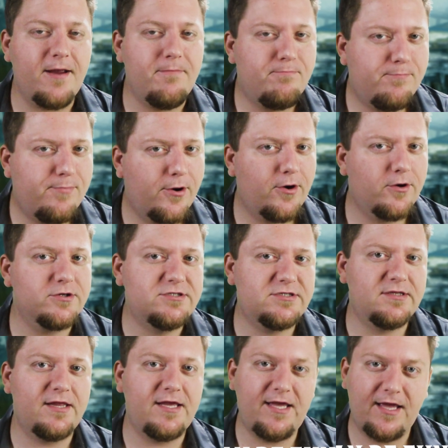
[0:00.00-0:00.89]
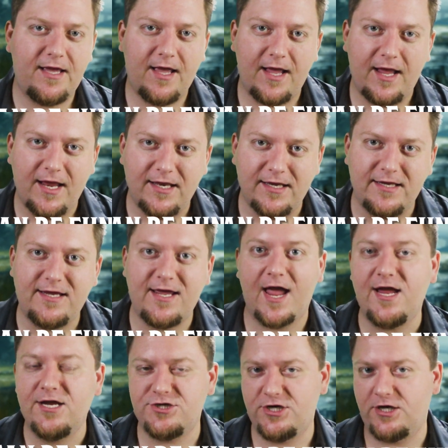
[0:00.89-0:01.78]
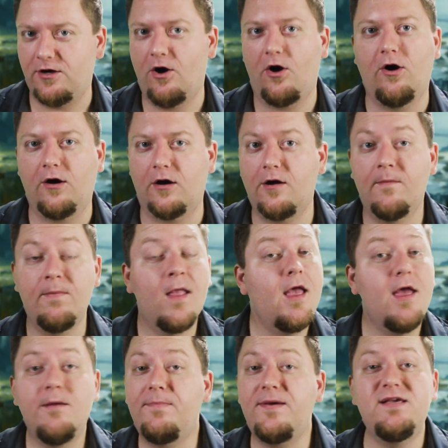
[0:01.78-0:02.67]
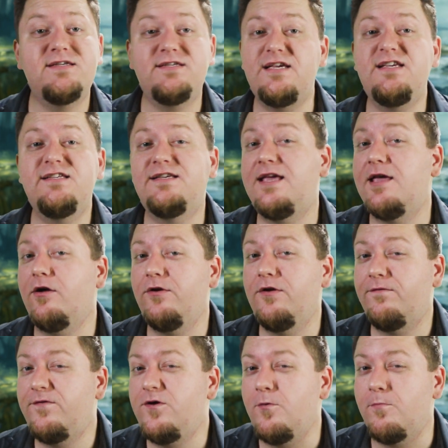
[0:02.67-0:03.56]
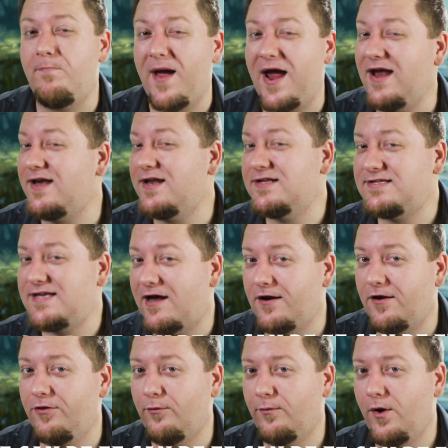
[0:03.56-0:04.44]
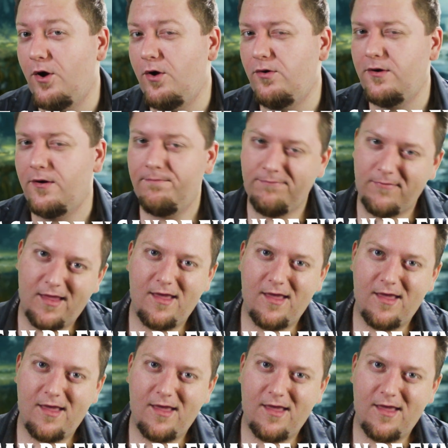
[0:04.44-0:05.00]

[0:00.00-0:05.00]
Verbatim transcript: a personally engaging arc. P Cs killed a few bandits out on the road.